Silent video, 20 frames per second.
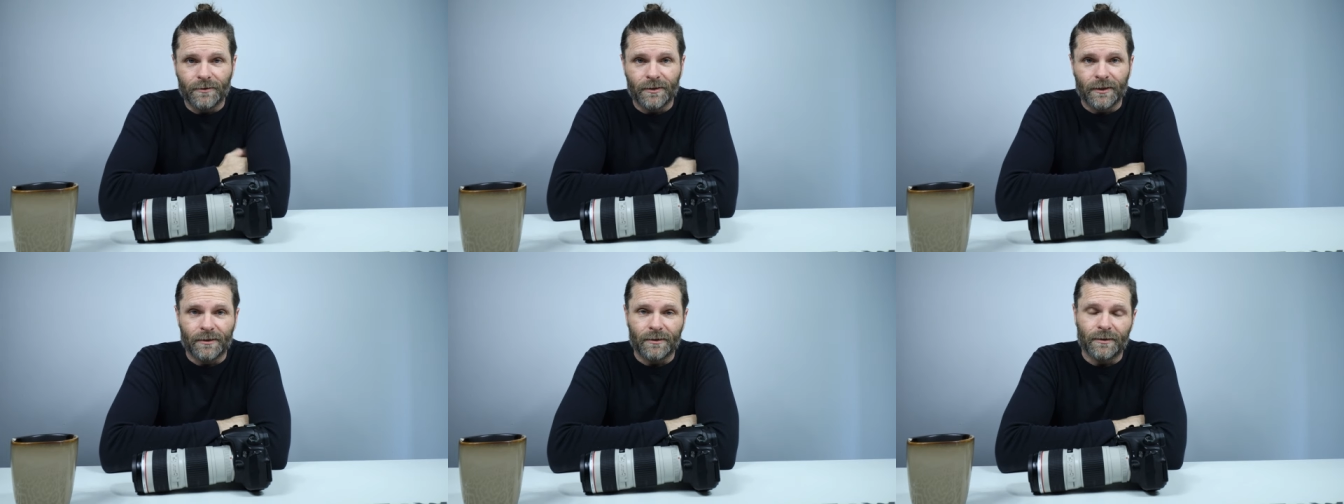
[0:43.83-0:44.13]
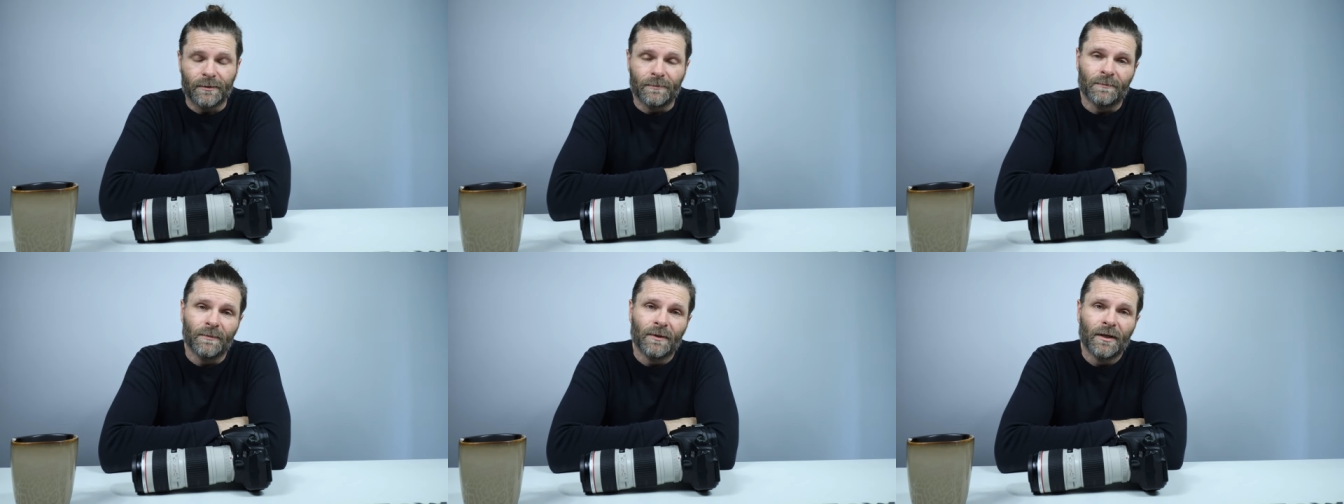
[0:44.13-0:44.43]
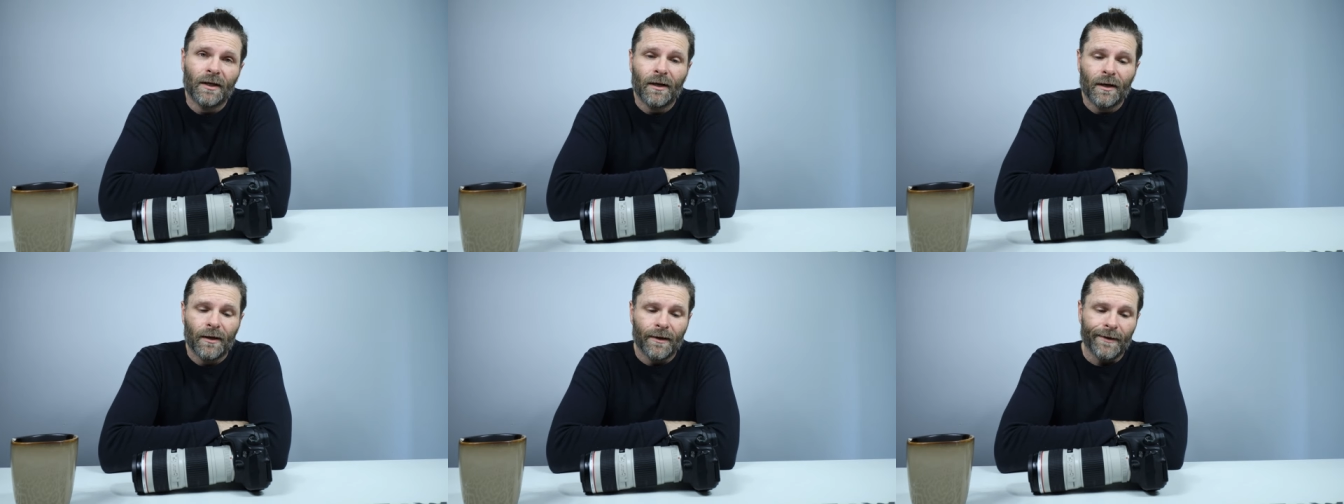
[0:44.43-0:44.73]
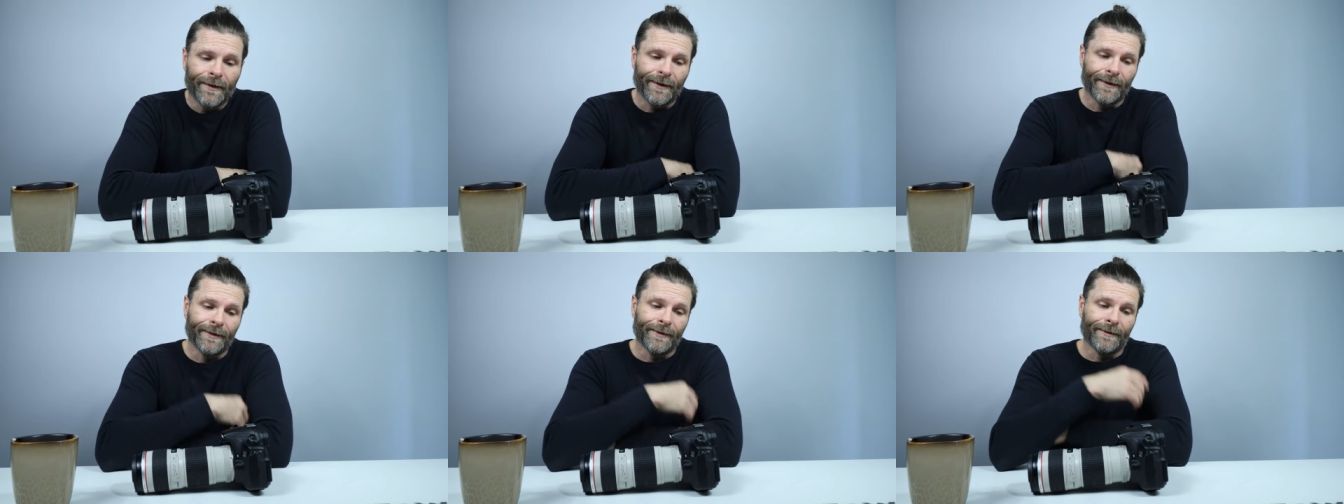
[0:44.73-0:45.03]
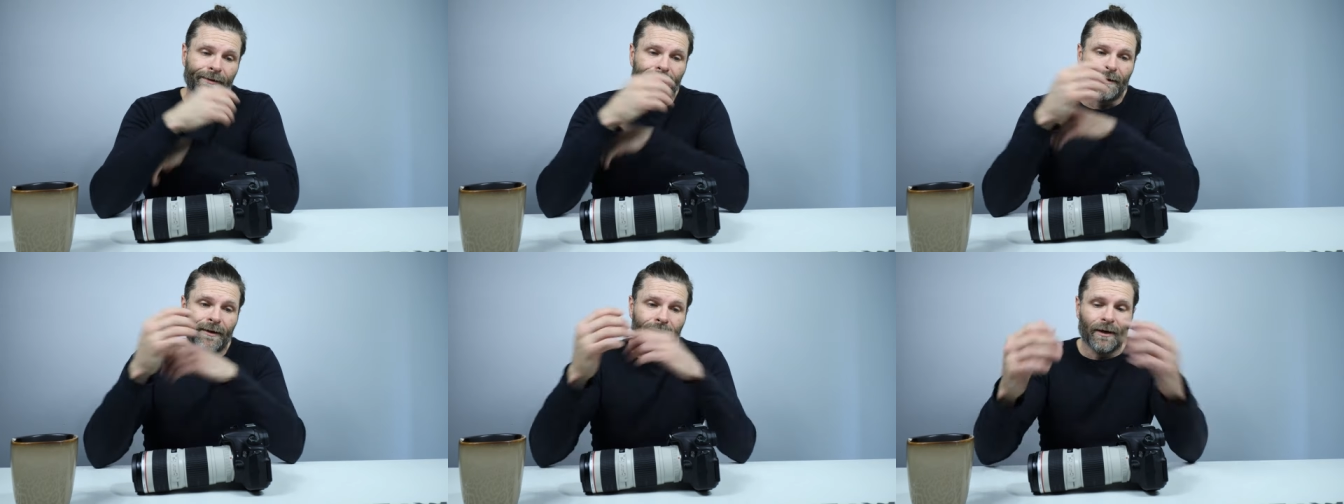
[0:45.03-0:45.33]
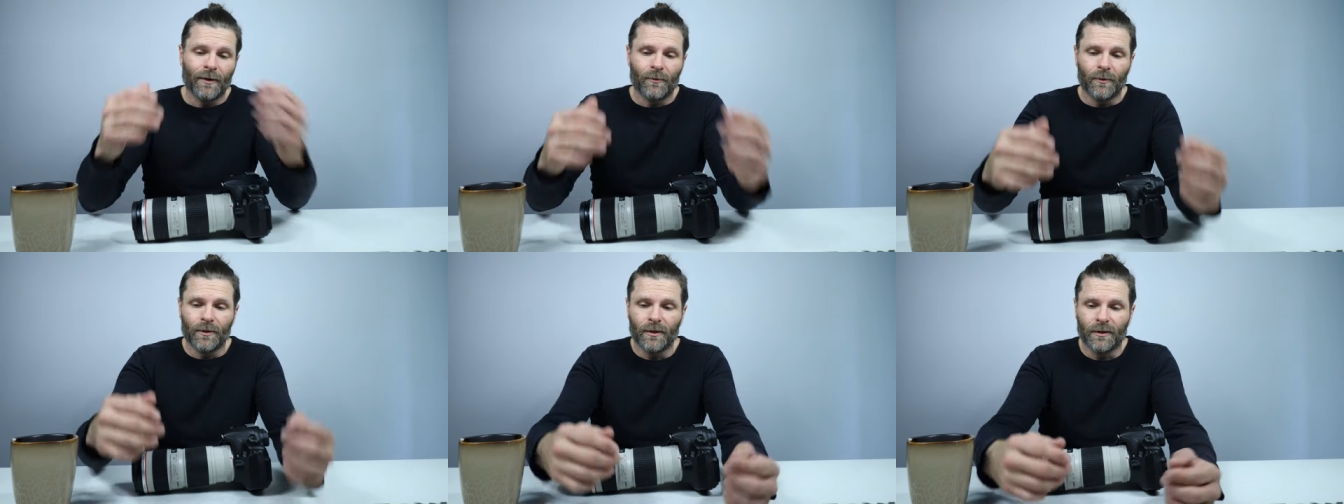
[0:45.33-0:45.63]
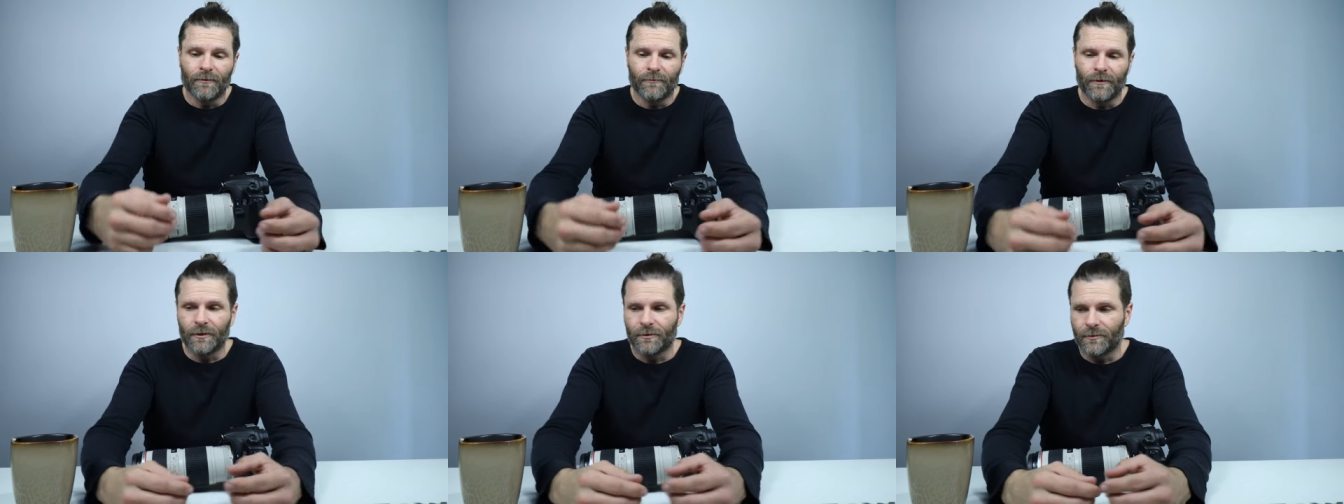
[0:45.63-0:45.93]
system and I will
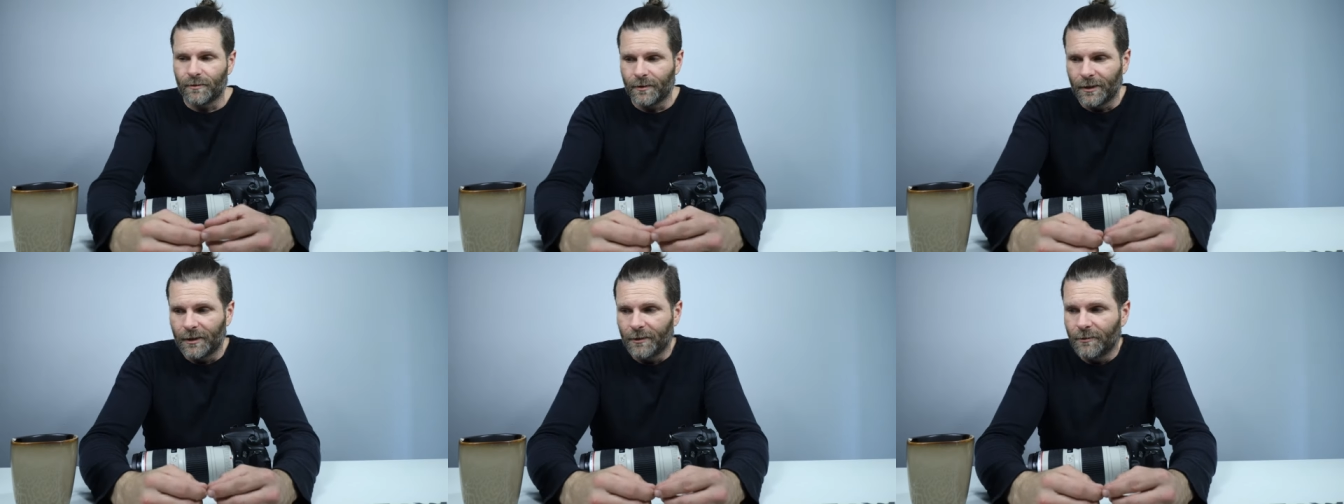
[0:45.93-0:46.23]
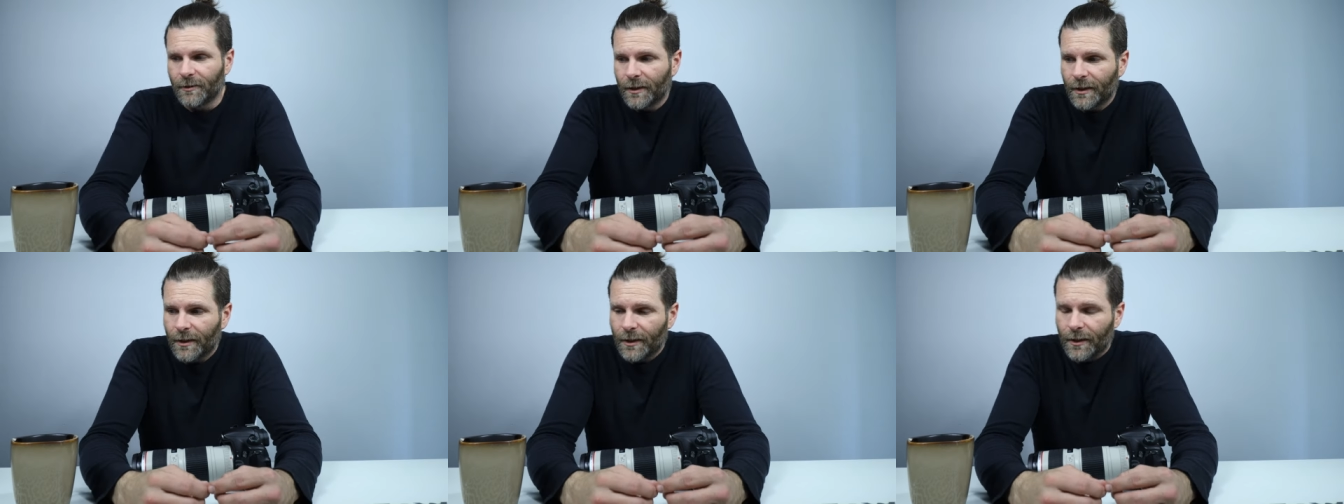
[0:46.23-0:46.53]
eventually.